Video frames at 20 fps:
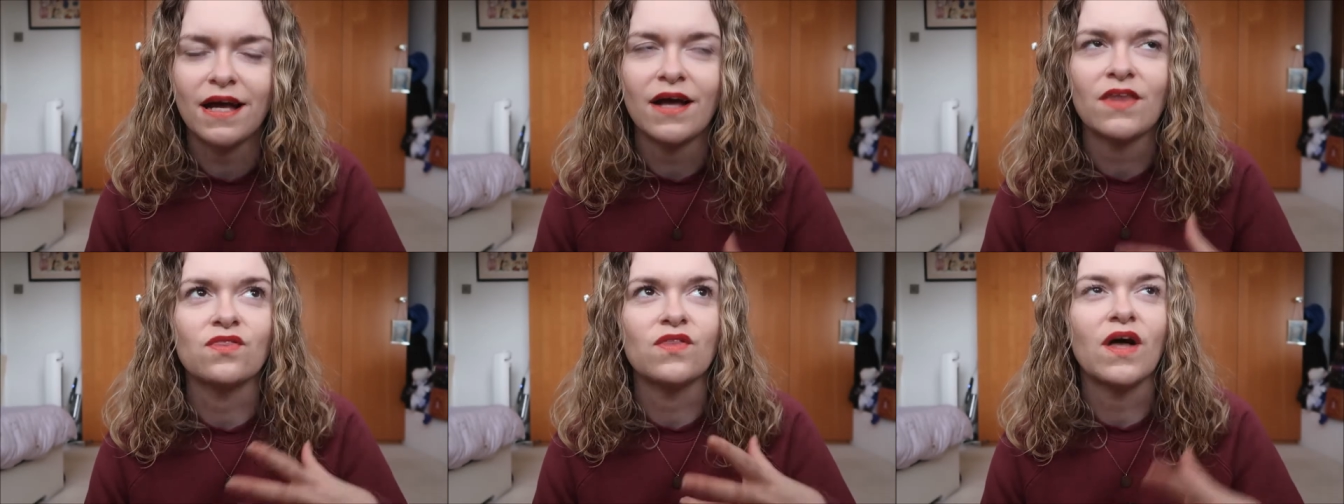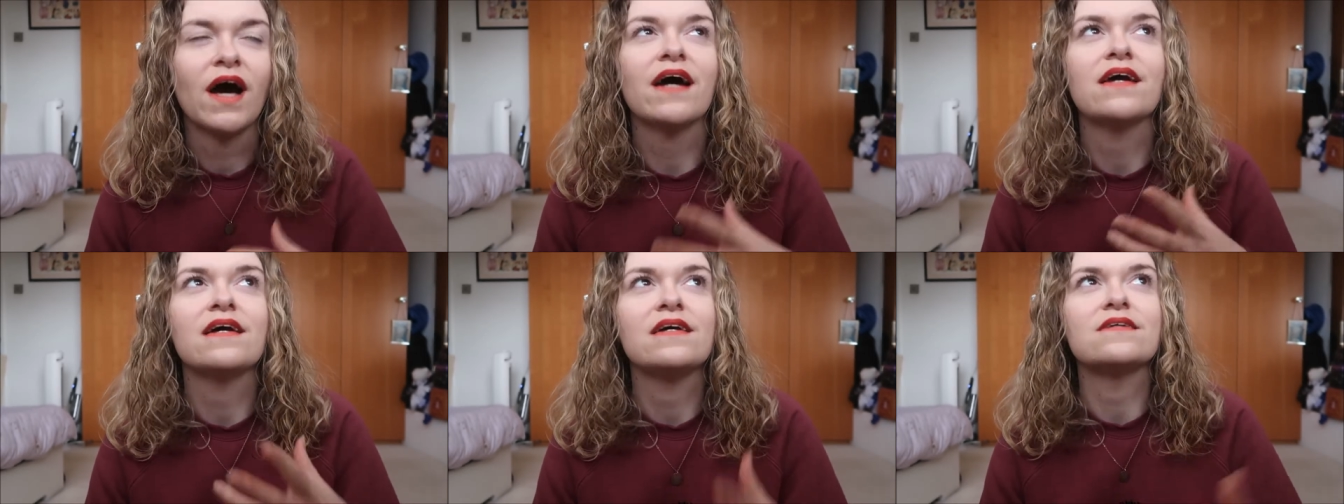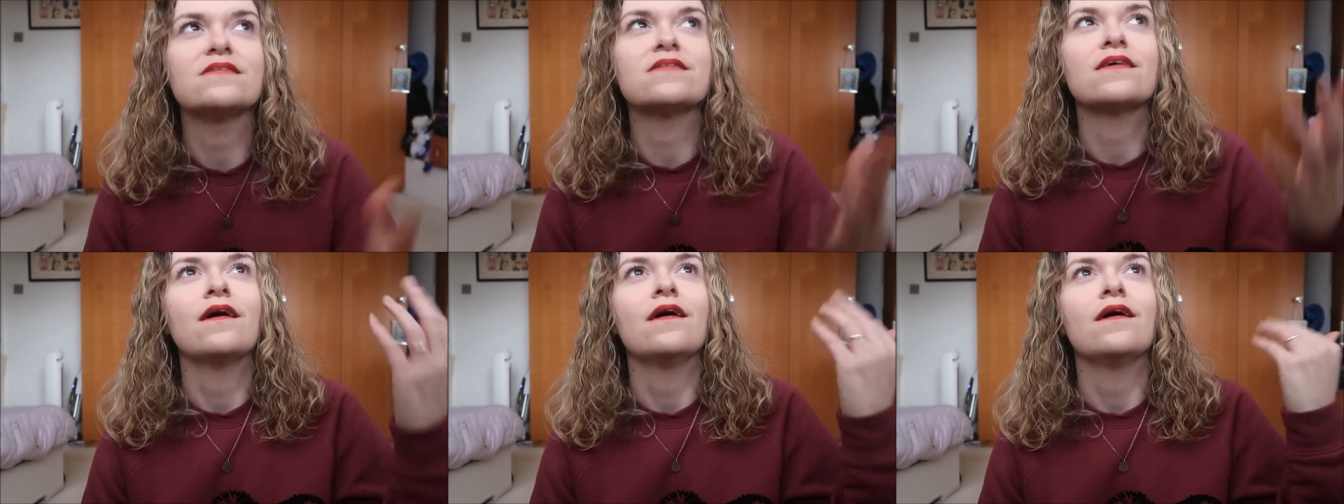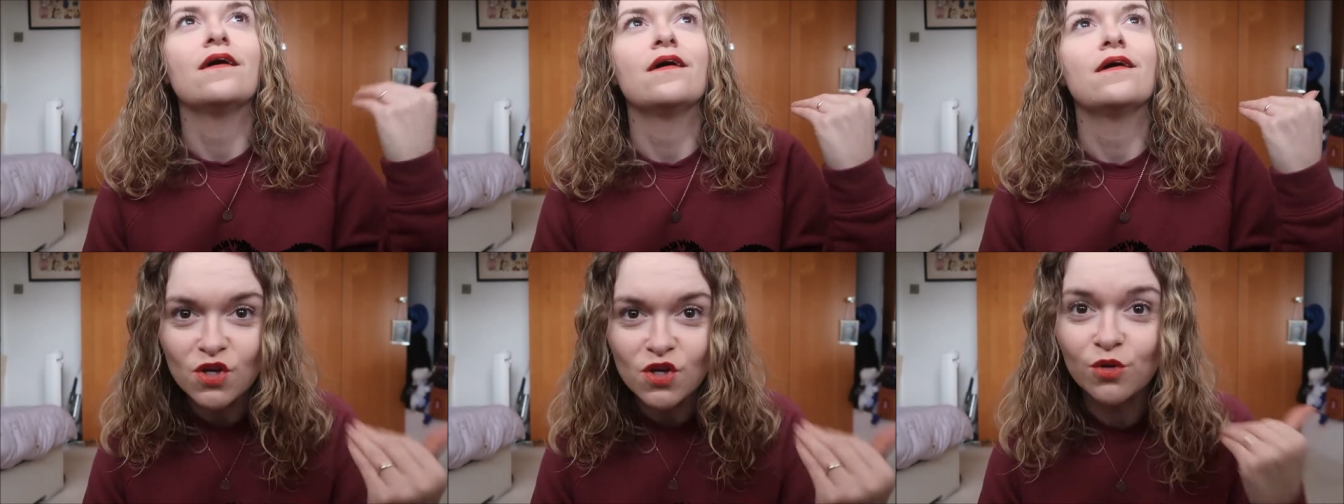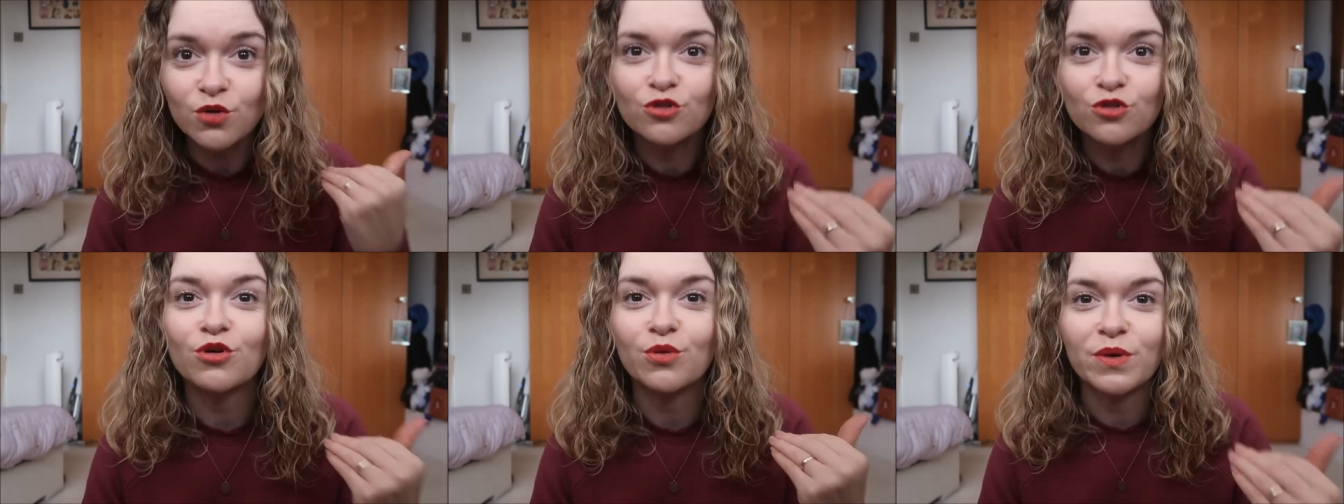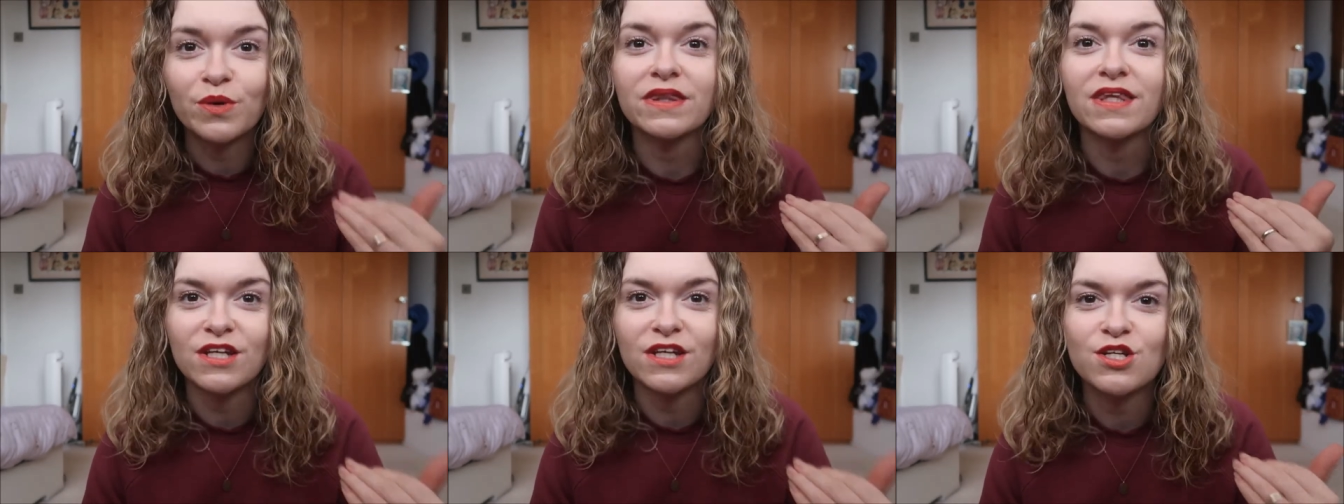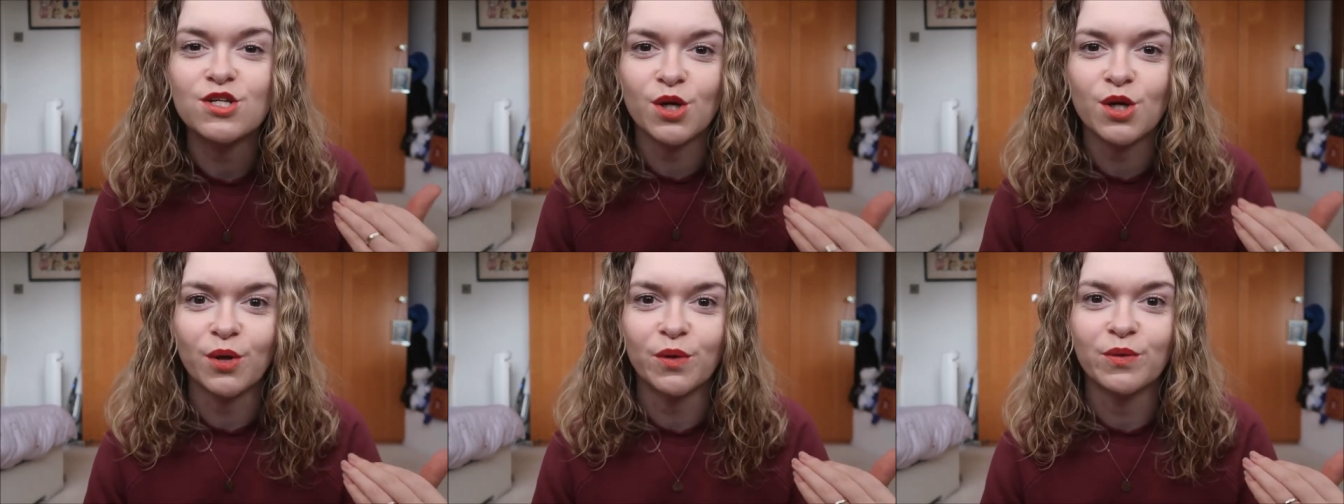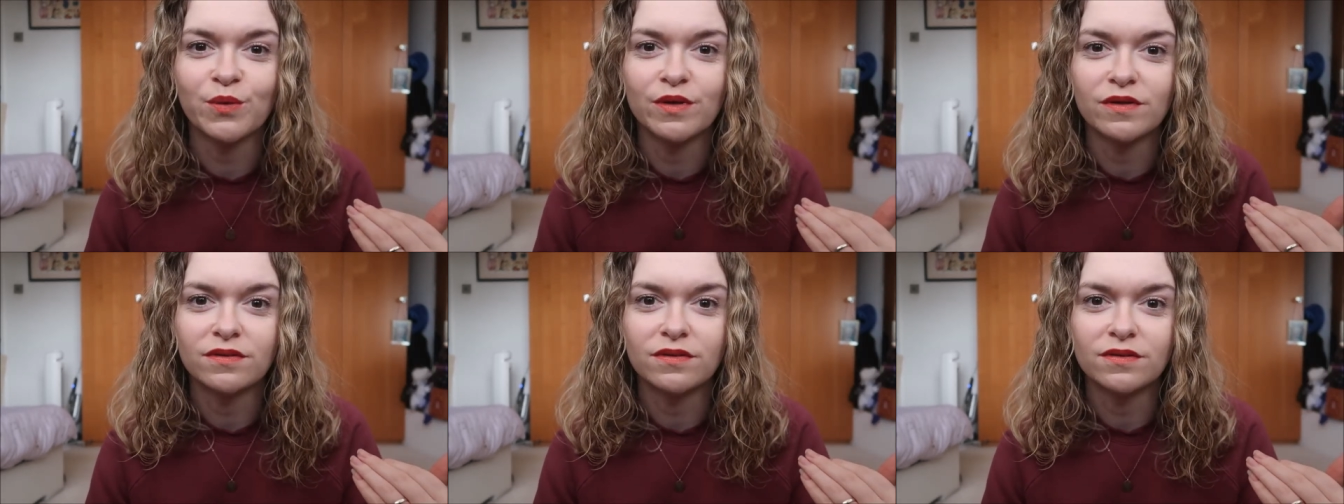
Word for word: and that is so true in this show.